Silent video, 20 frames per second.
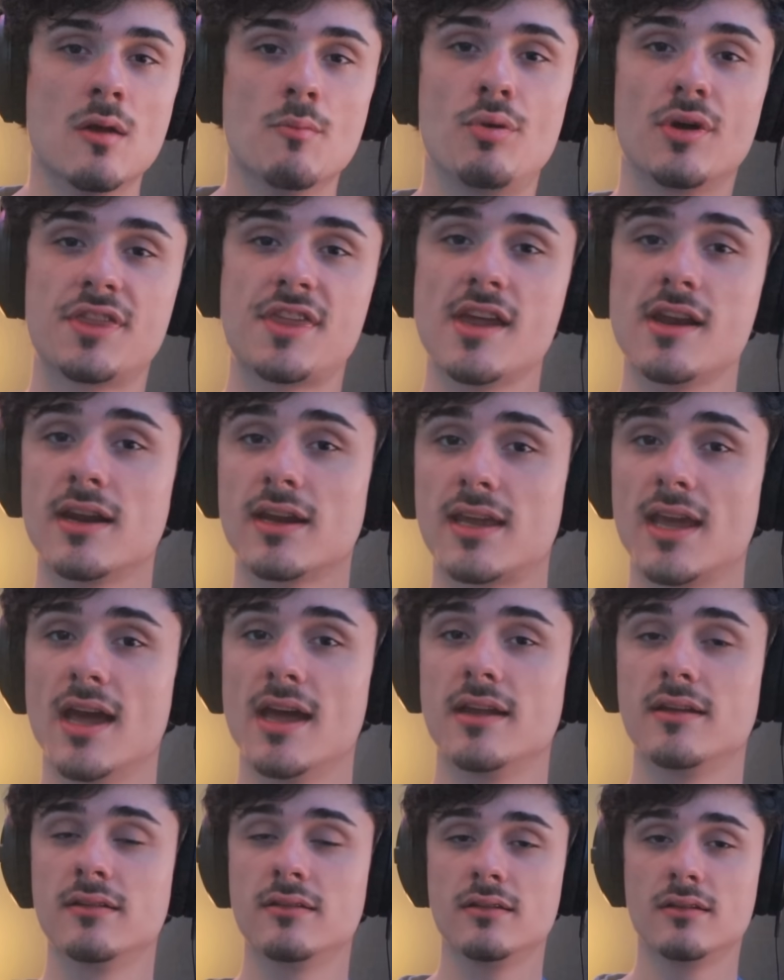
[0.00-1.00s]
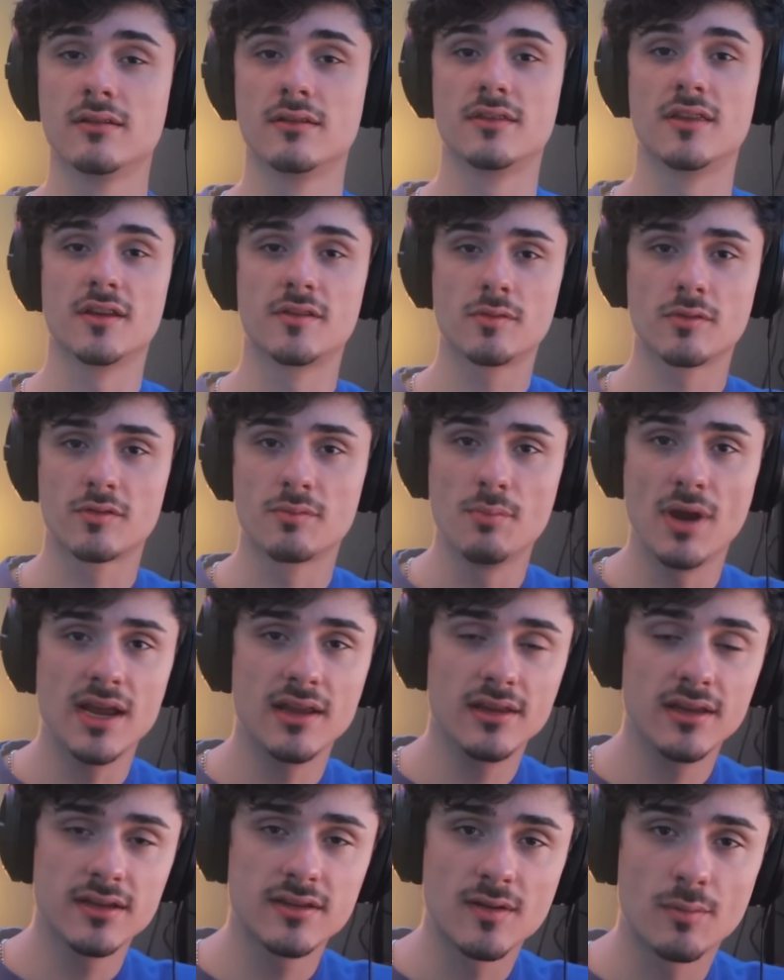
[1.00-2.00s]
But then again, this was
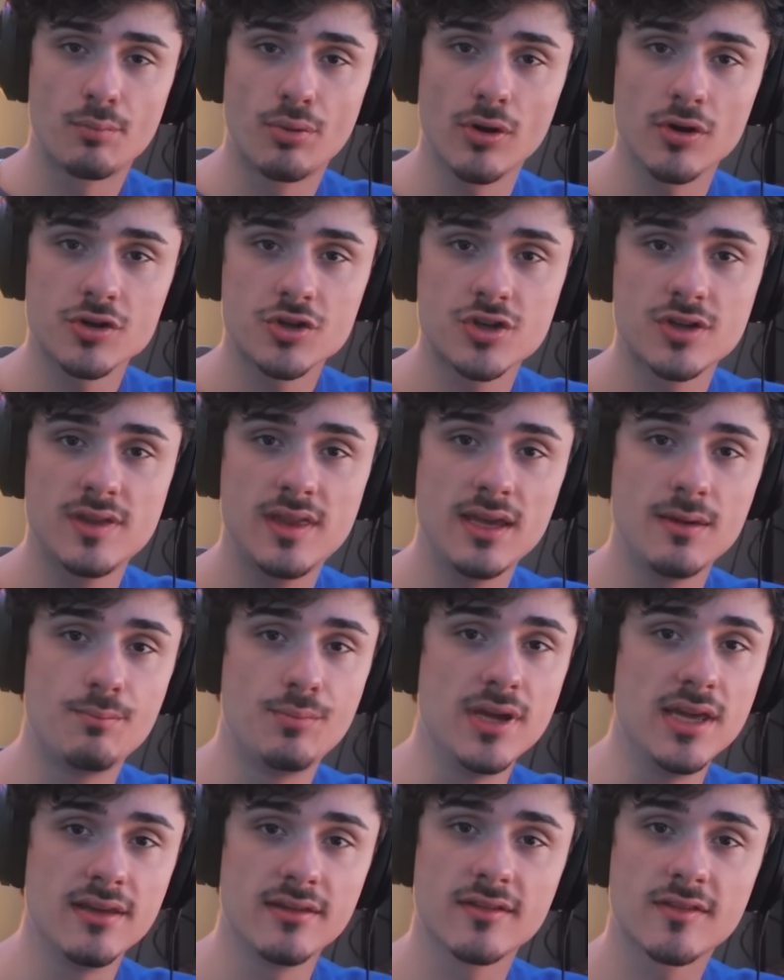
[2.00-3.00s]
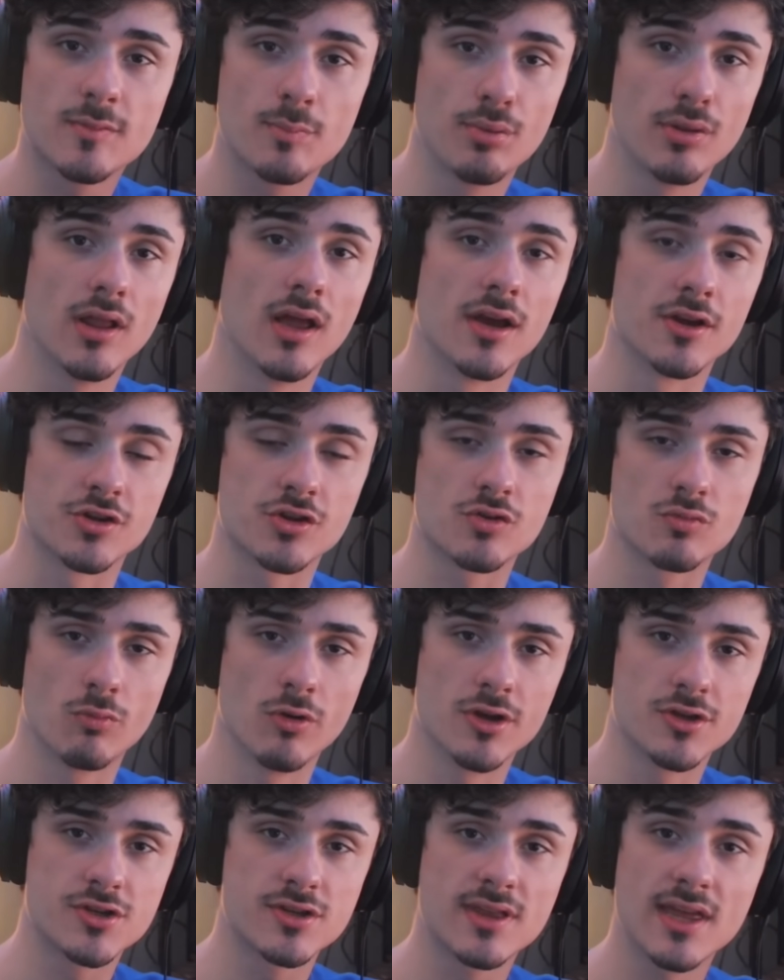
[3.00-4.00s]
mainly to push the BEANS plush,
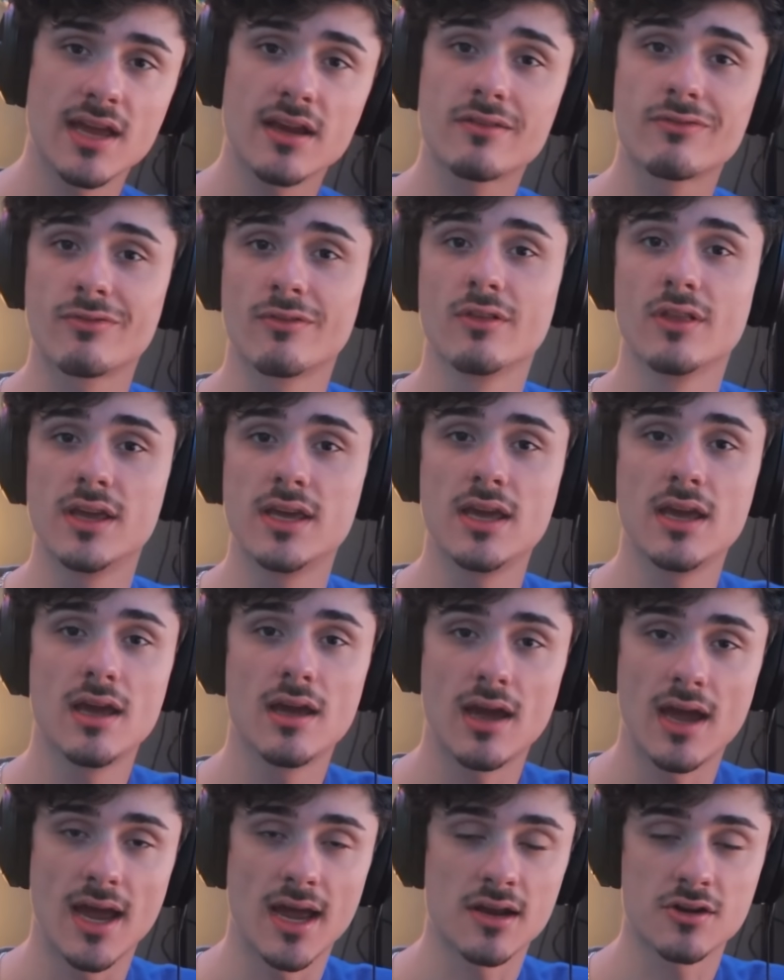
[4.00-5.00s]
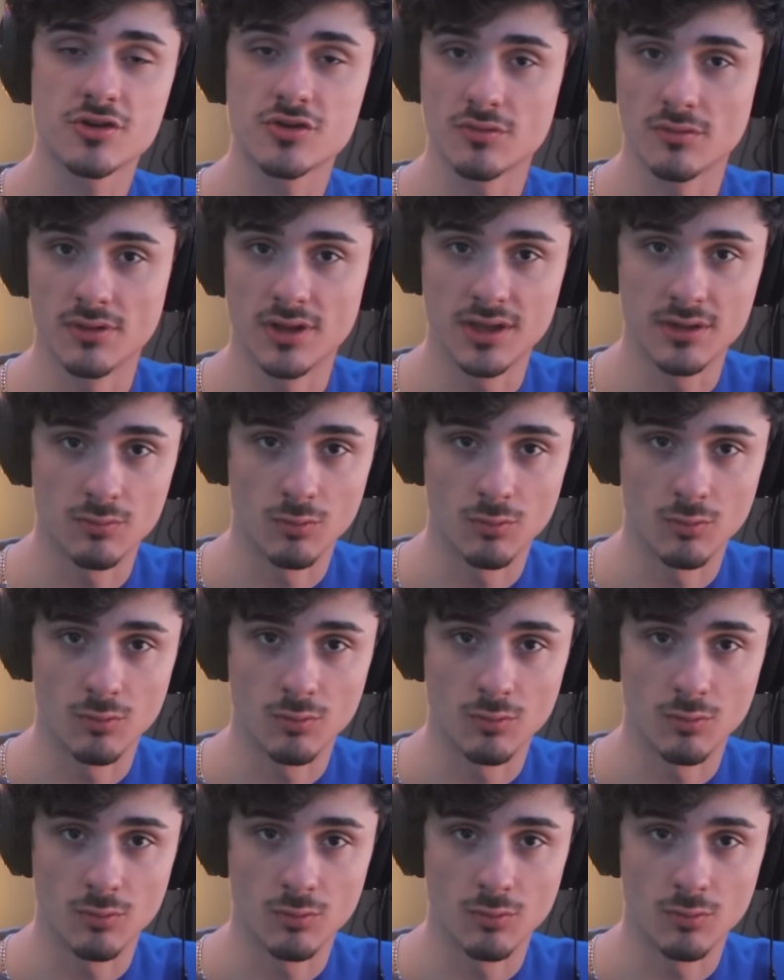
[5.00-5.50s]
which thankfully actually